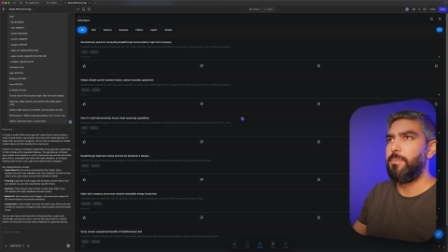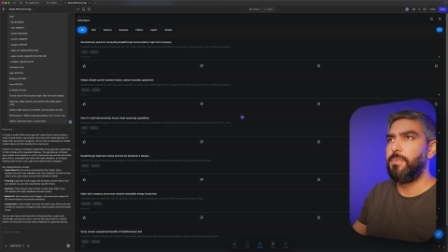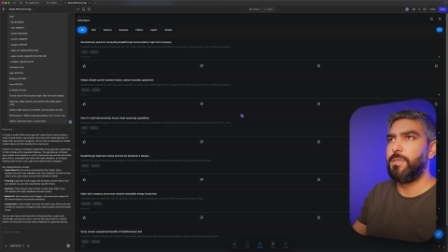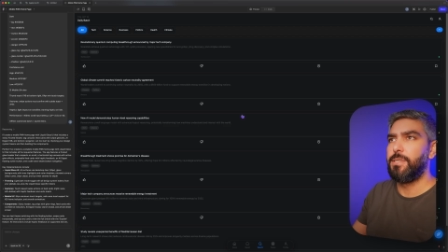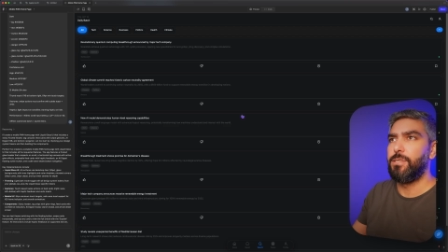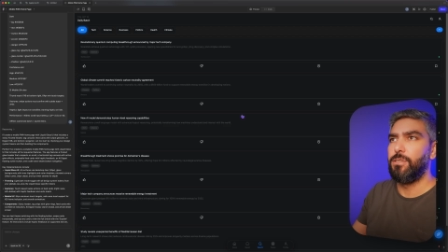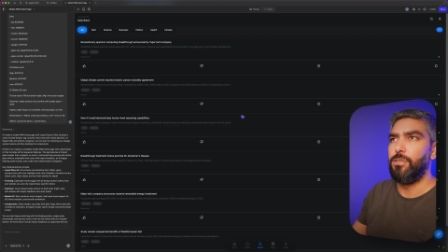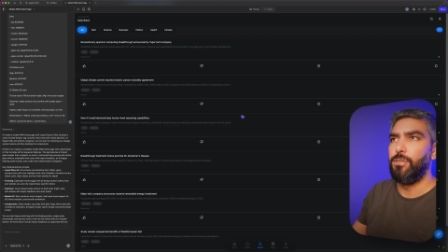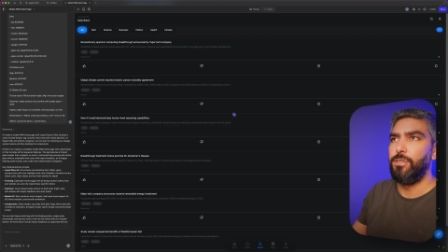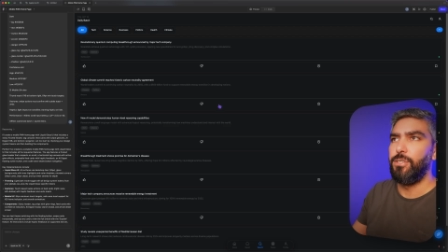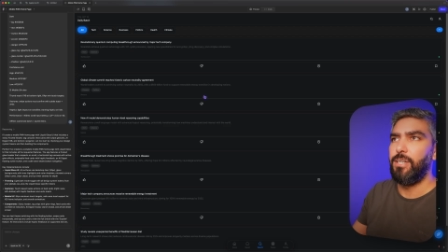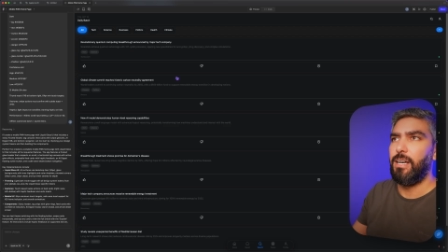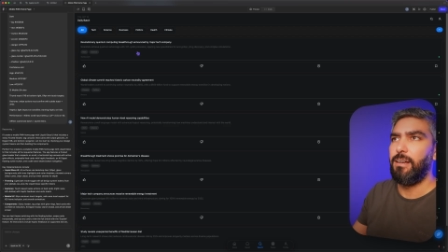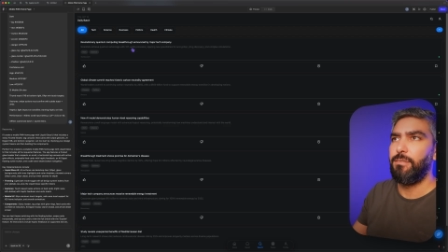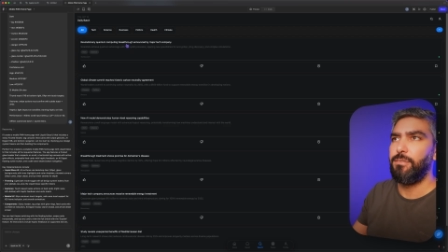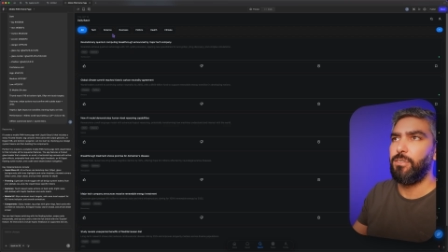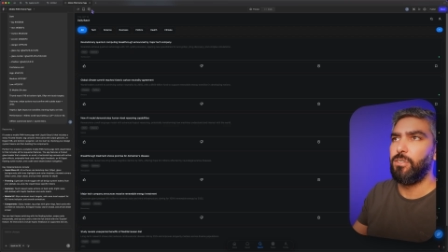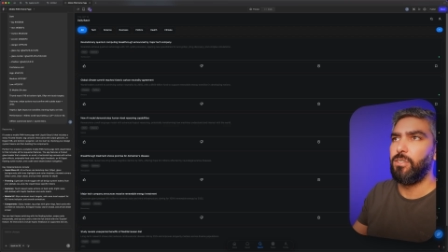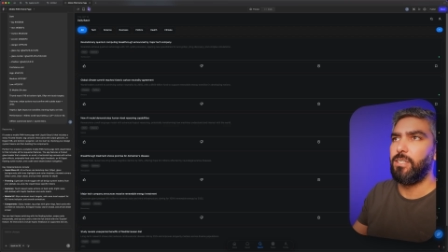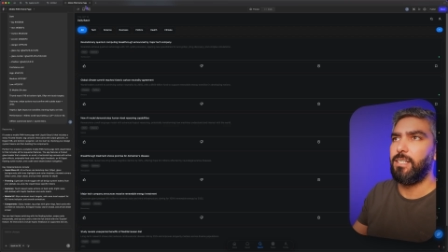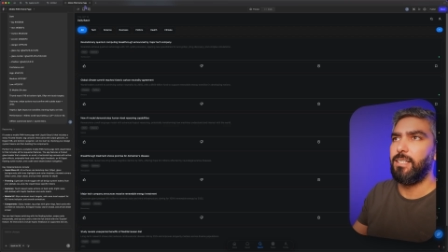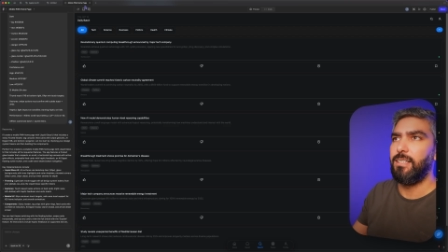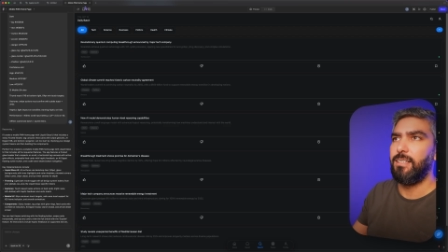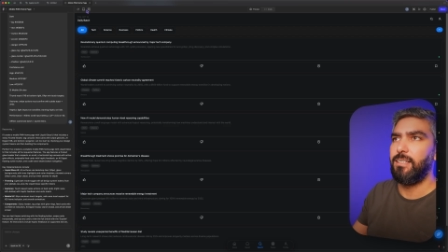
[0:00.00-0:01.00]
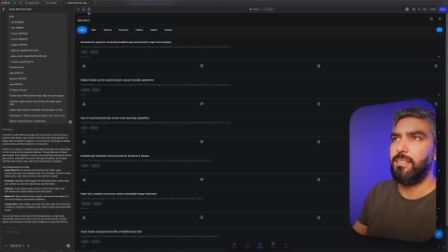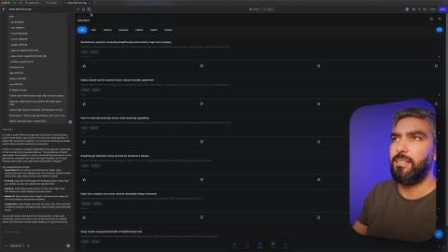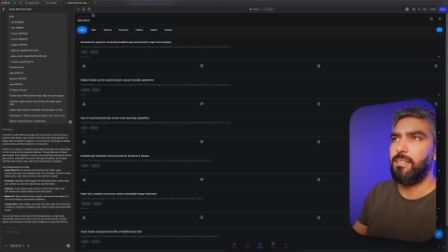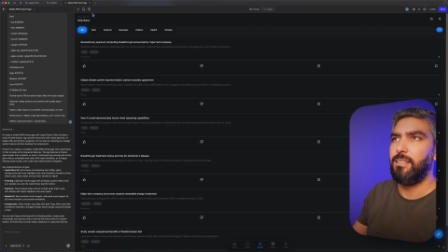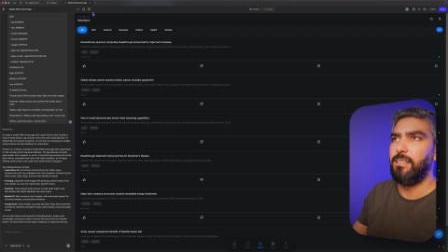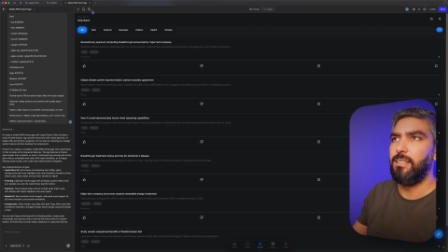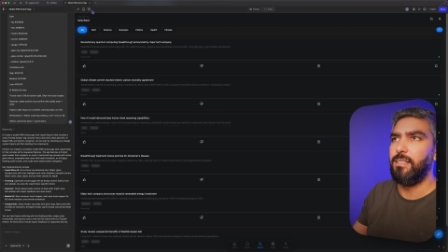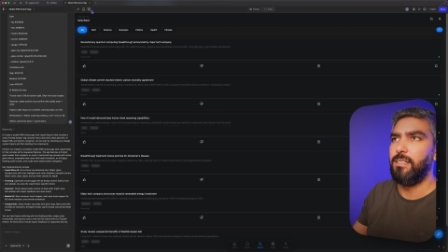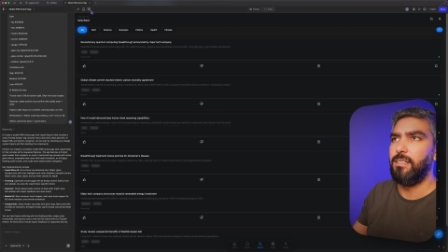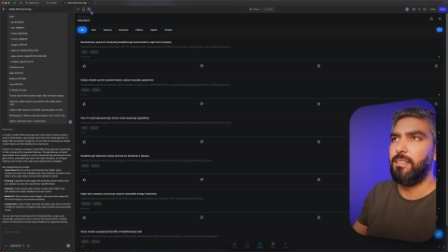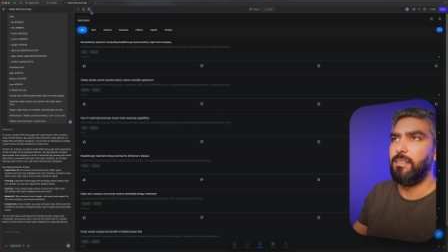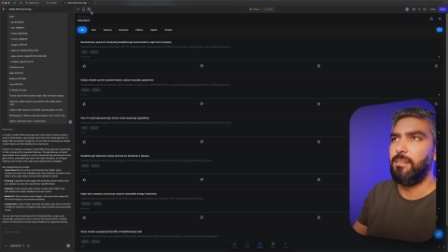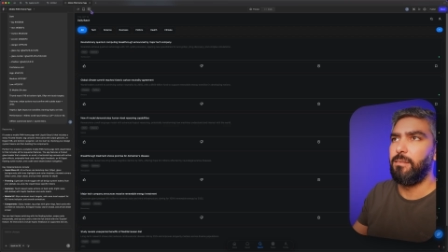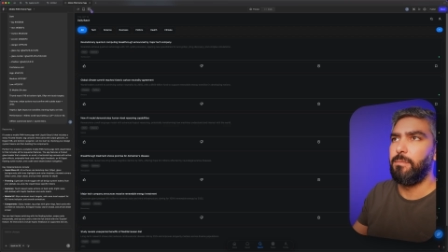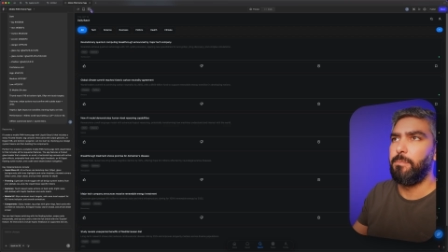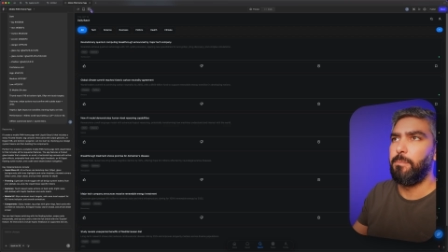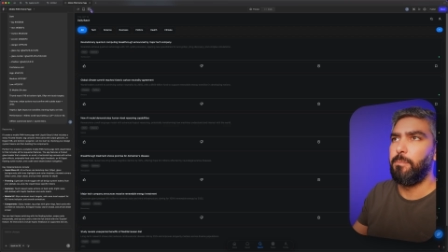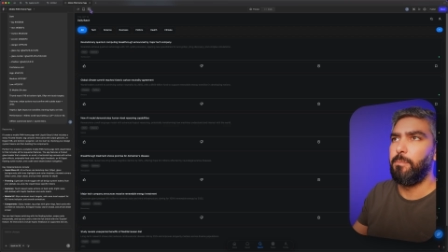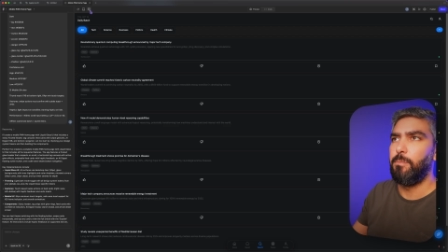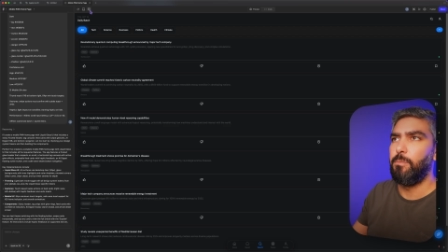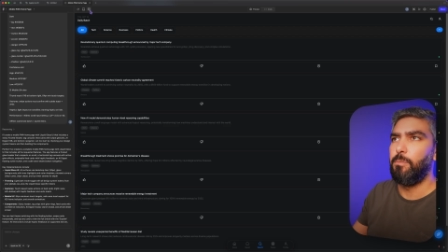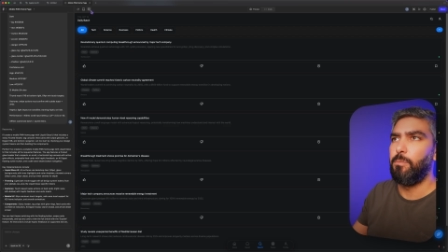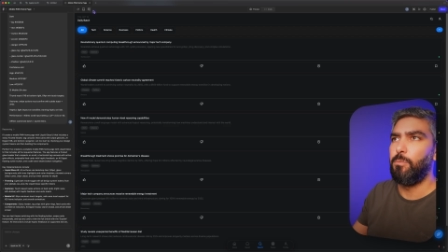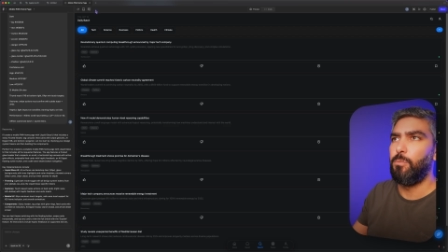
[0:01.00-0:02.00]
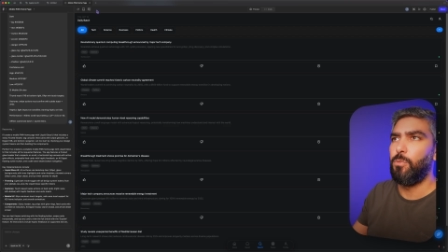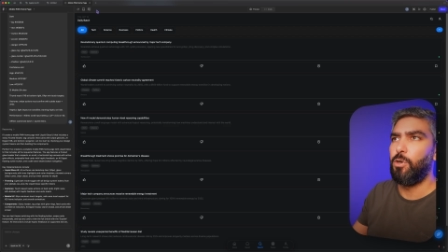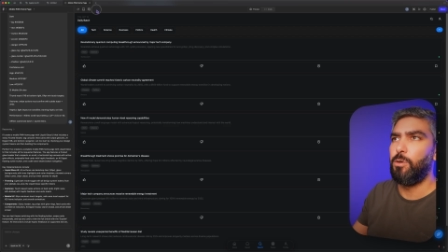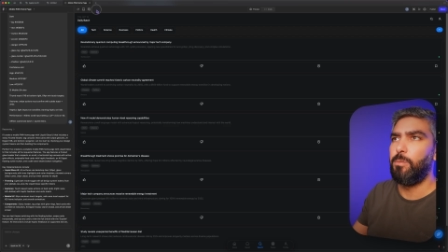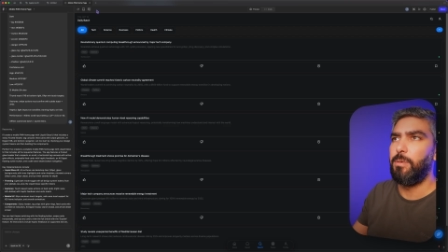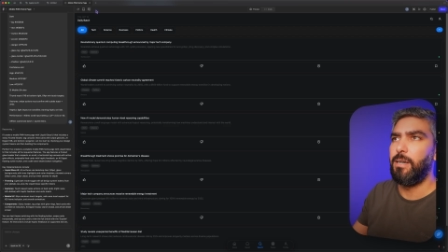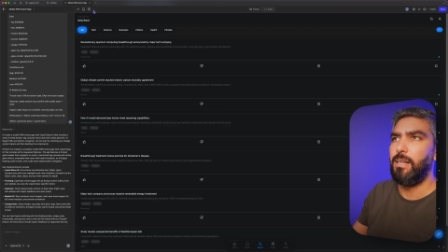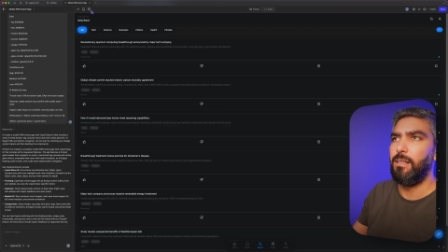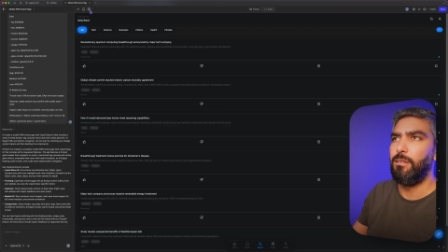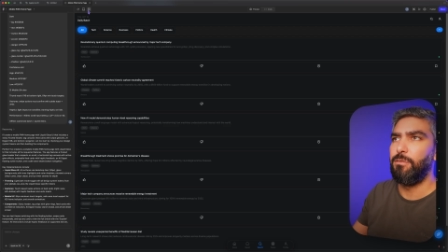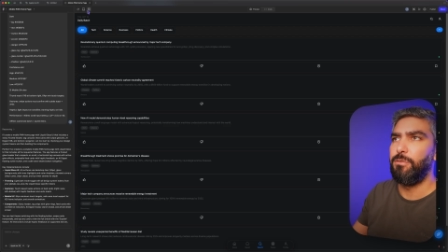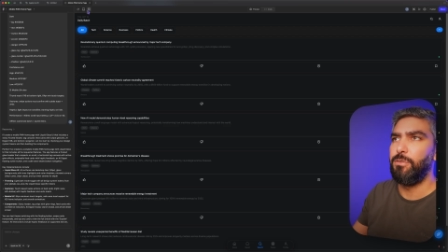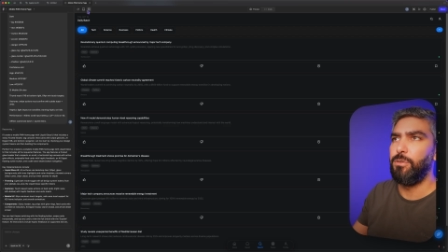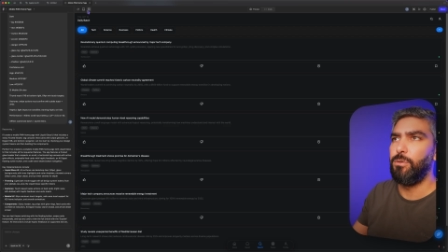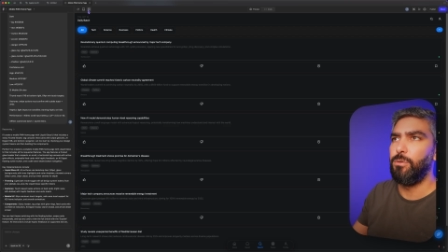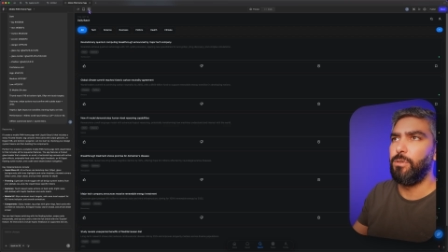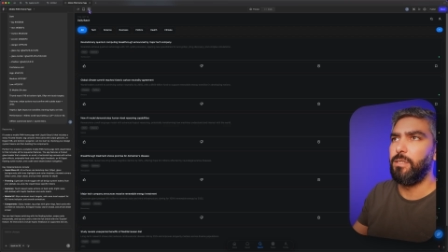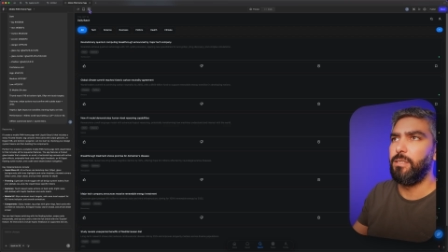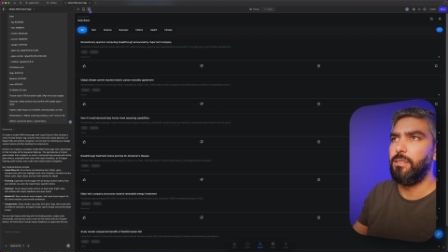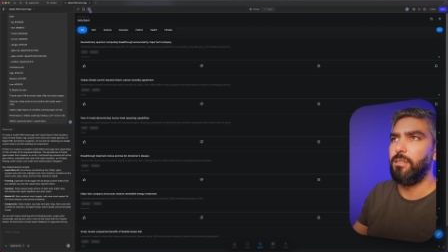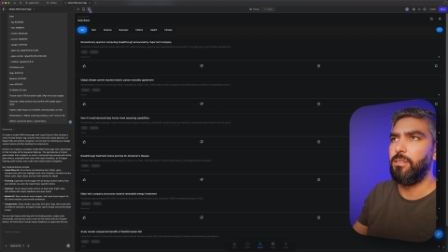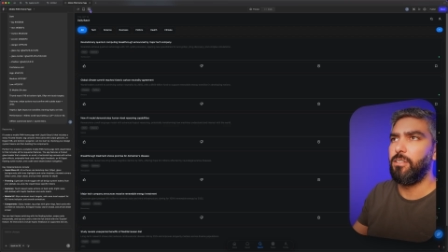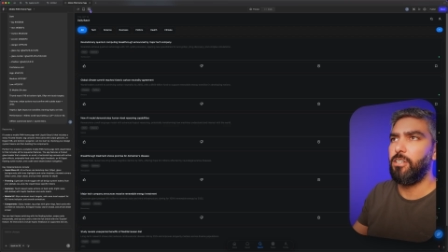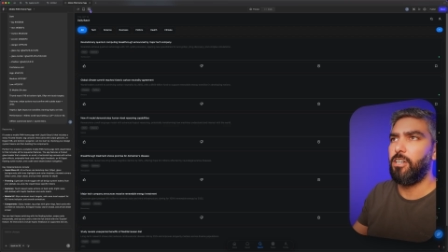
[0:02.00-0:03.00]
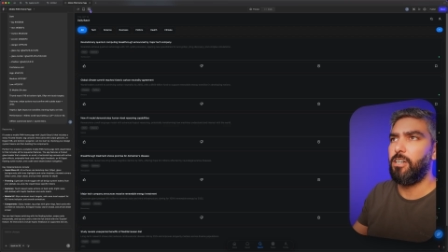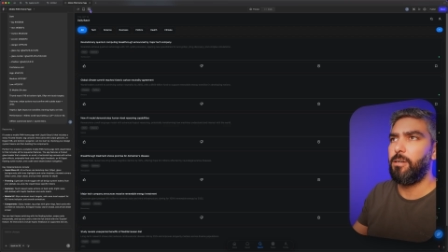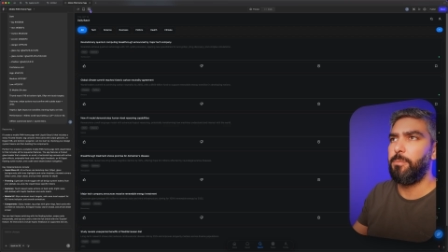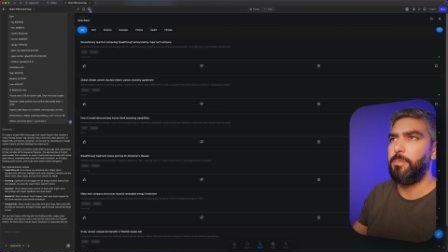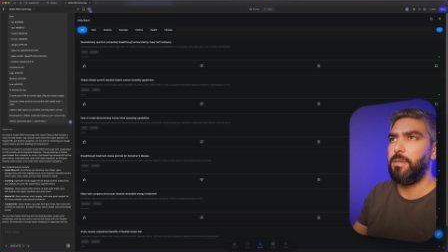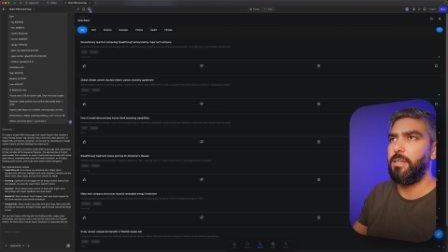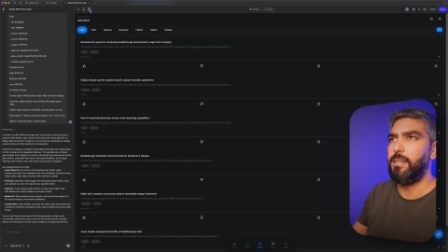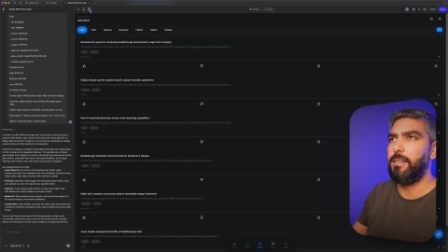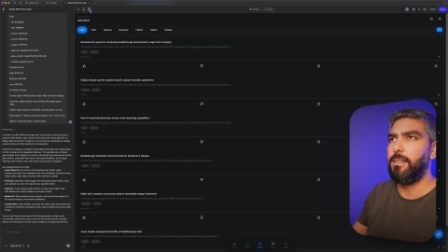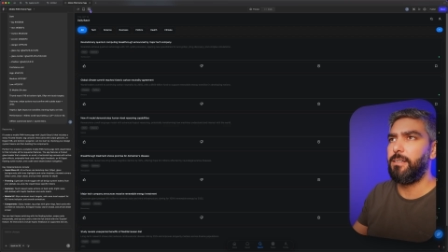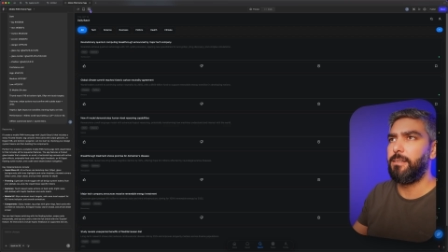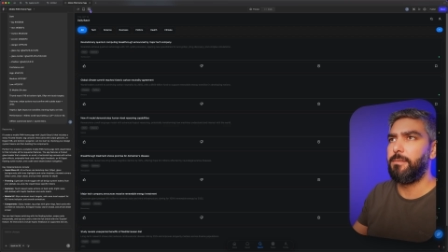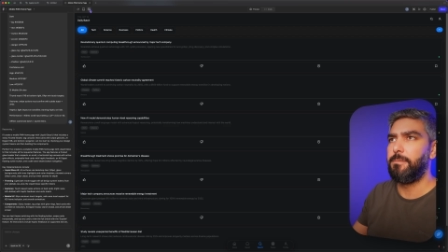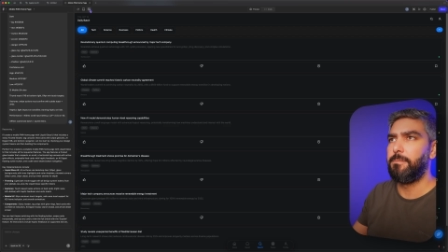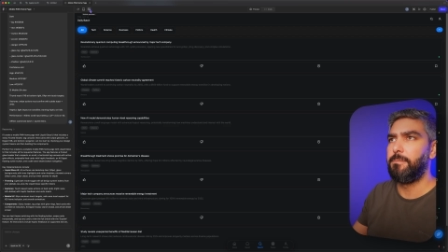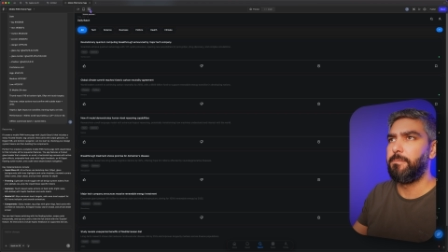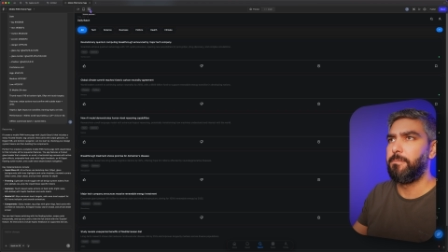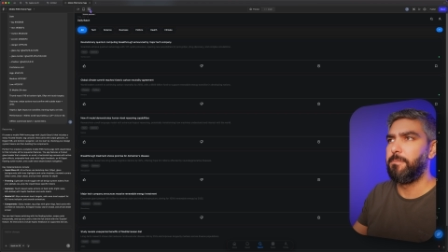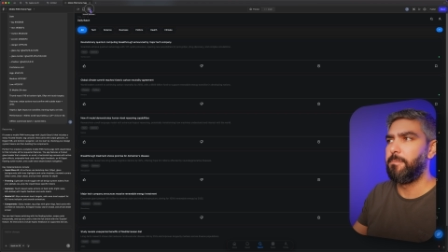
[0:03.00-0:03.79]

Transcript: so you have to click the mobile view at the top here